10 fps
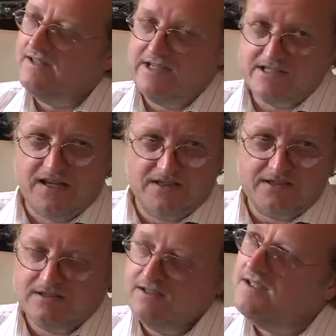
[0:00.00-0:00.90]
these
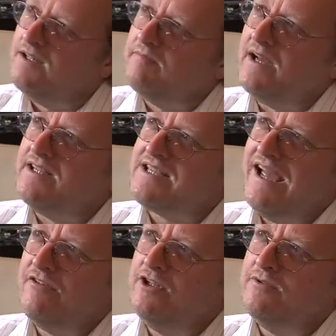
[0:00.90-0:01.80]
days. But it's
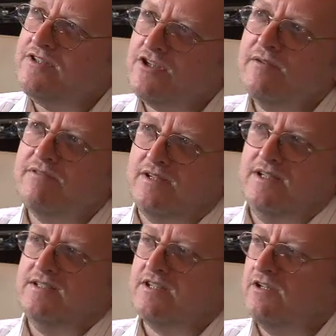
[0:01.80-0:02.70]
how you interpret
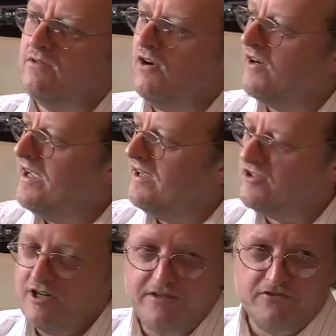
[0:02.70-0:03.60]
it. So on our
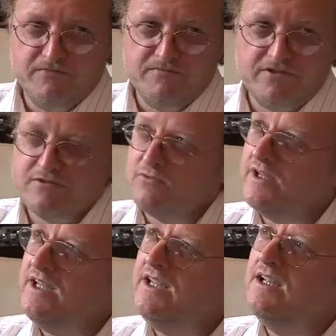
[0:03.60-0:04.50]
trade rooms,
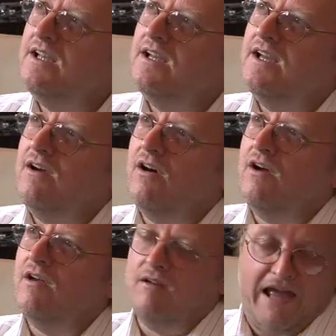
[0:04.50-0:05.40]
we
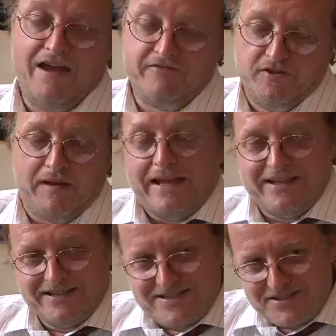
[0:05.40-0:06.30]
have the
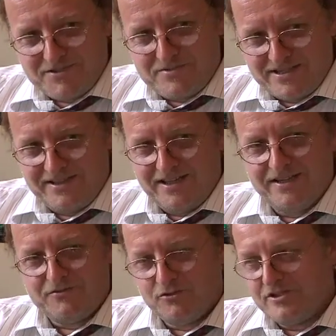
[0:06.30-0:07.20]
banking systems in
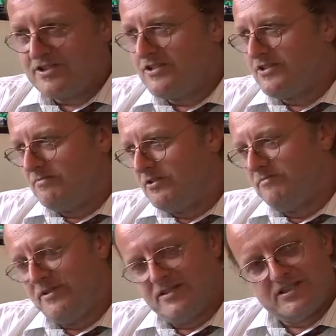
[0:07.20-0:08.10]
there, the Reuters, the
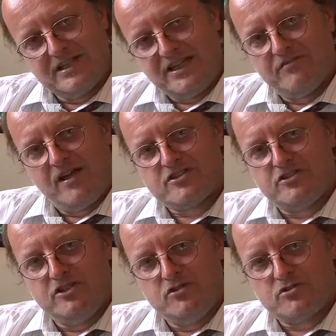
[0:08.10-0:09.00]
Bloombergs, that give us
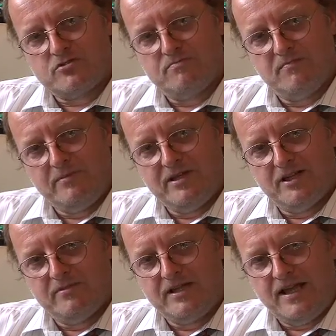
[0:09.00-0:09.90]
the news maybe a
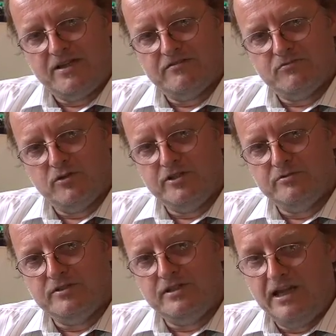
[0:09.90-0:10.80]
little bit ahead of what
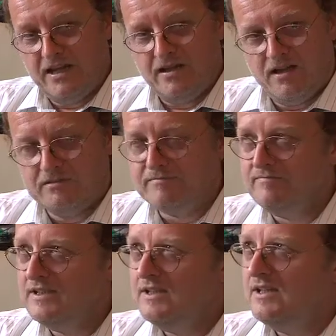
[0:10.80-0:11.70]
you would get at home.